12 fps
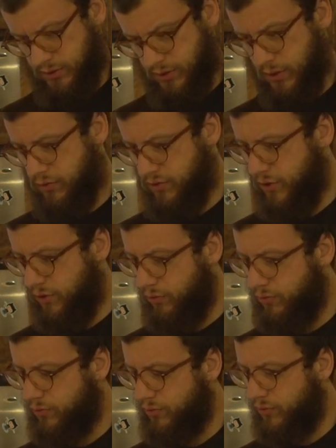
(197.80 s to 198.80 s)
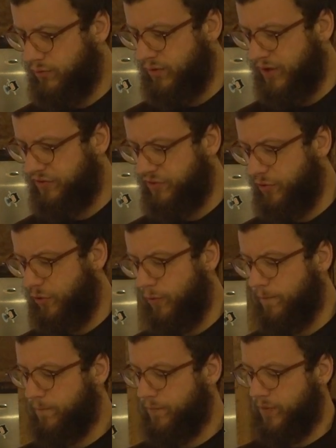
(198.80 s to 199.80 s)
Oh no, flesh thorough.
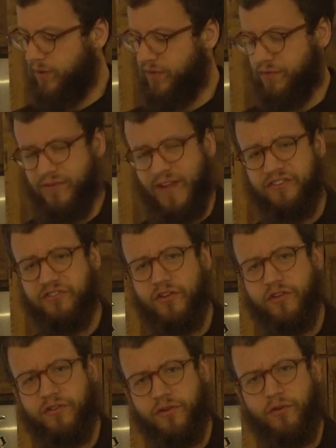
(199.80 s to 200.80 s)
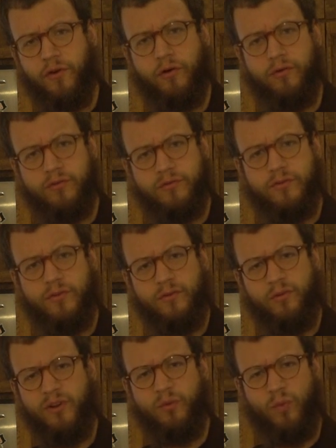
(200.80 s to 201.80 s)
The flesh thorough.
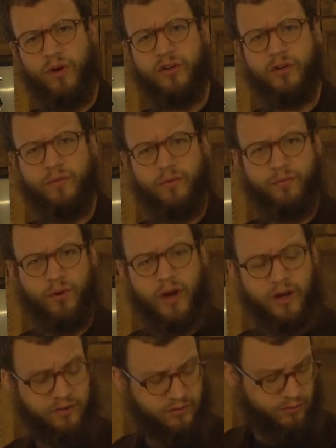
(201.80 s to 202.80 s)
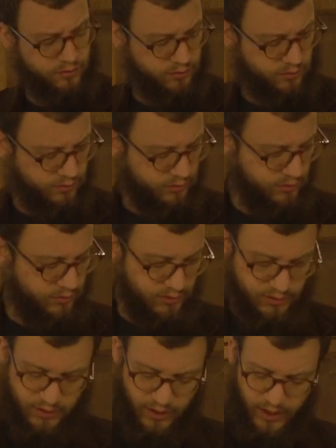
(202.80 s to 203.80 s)
What a wonderful phrase.
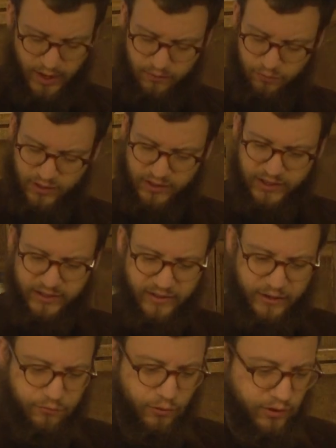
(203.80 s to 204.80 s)
I really like that